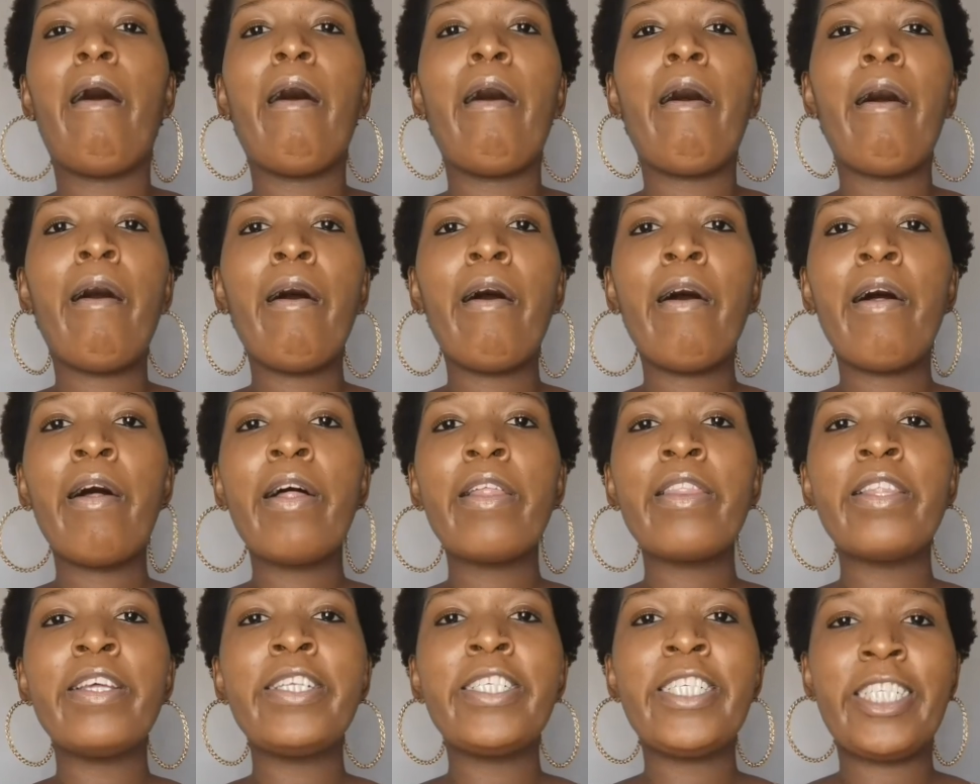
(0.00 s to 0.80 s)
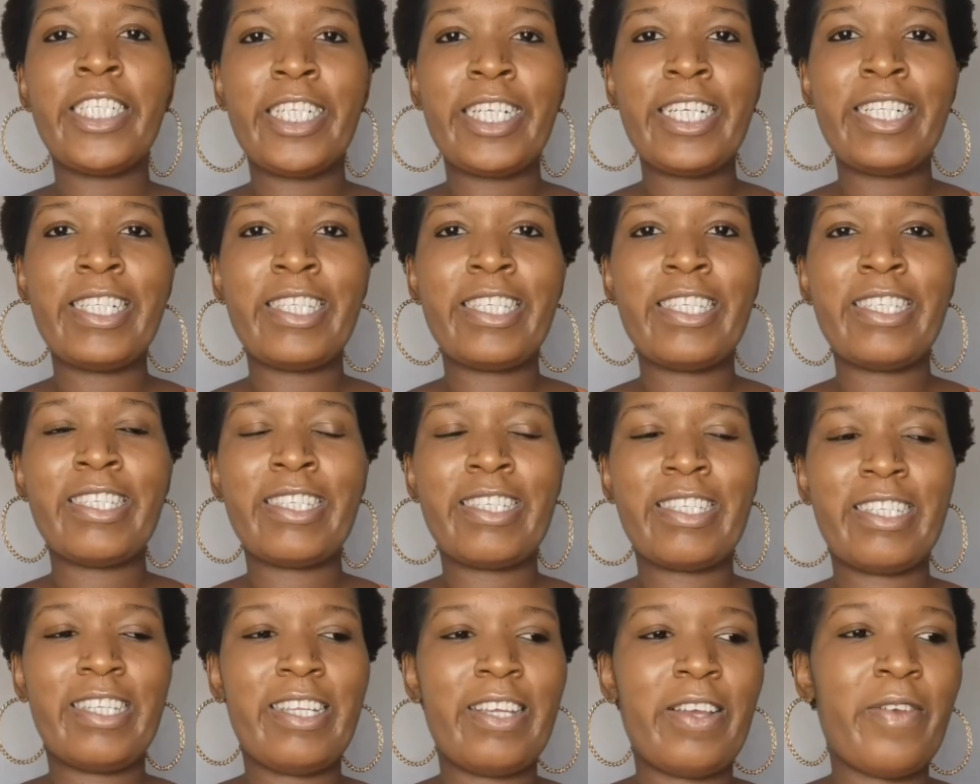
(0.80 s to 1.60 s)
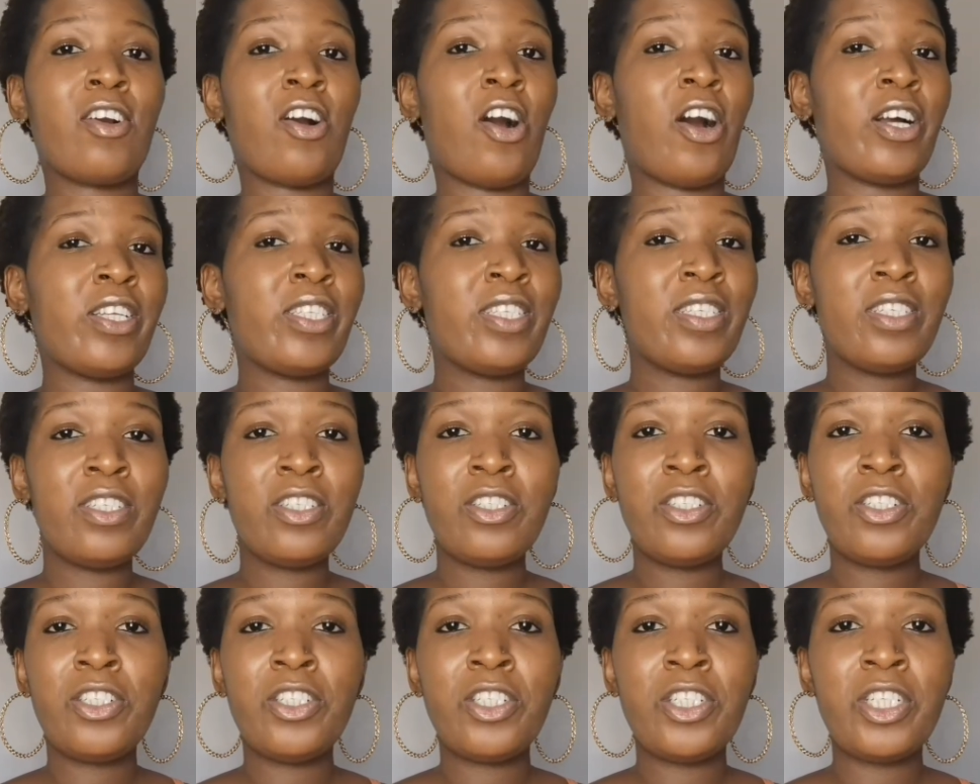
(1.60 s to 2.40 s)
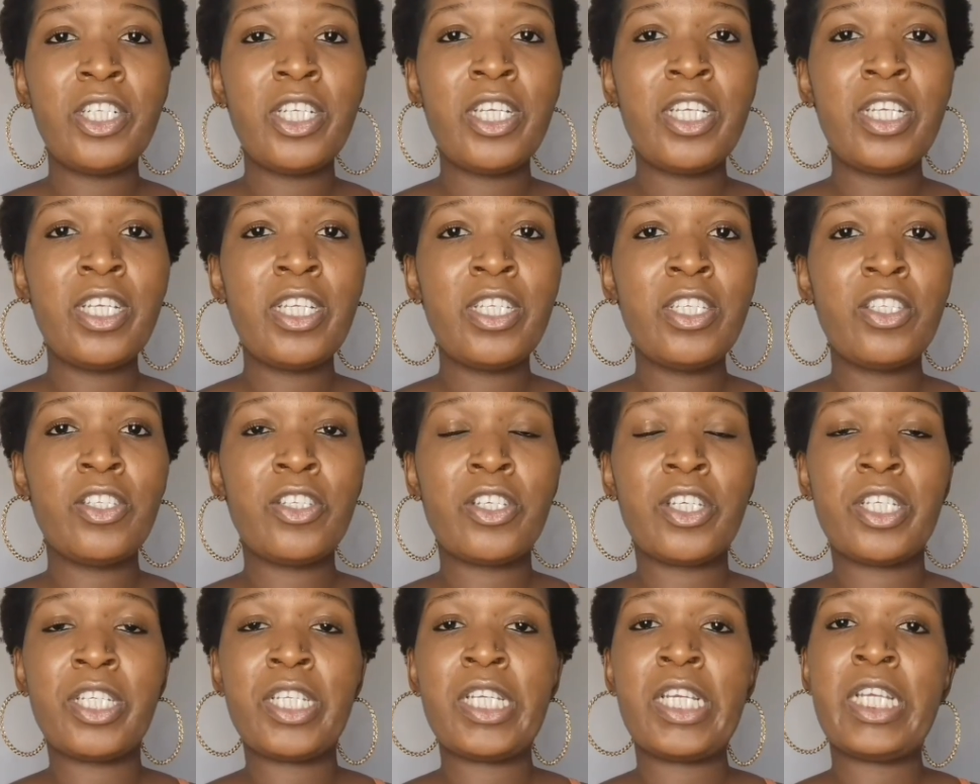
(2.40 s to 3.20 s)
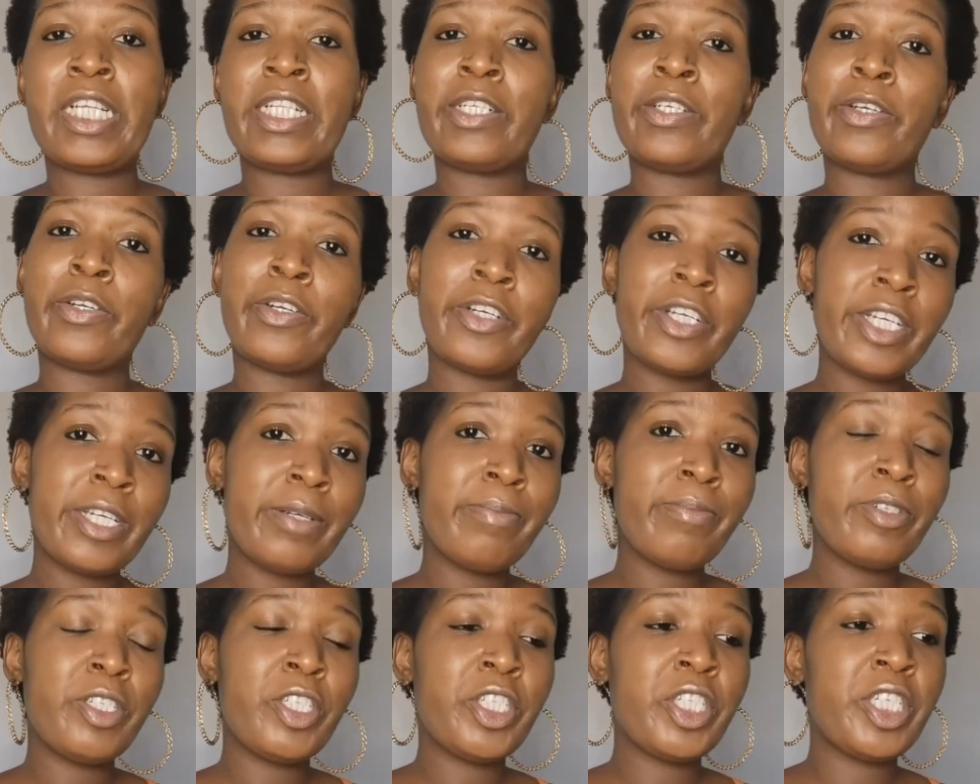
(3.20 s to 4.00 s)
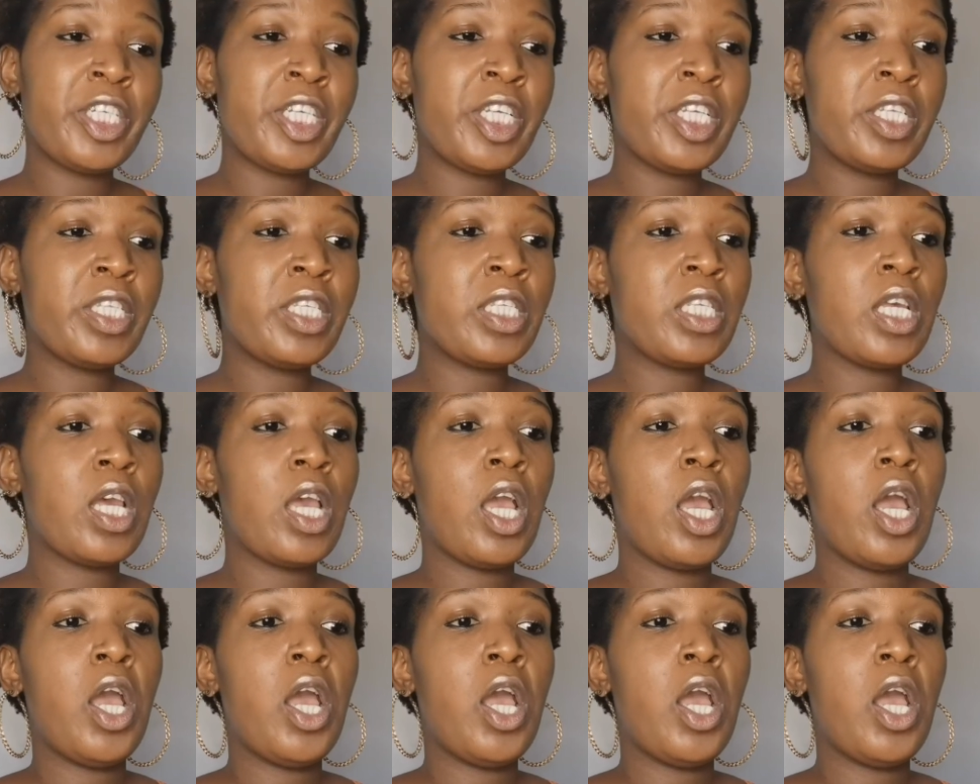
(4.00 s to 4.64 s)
All the cheeses. Cottage cheese. You can eat cream cheese.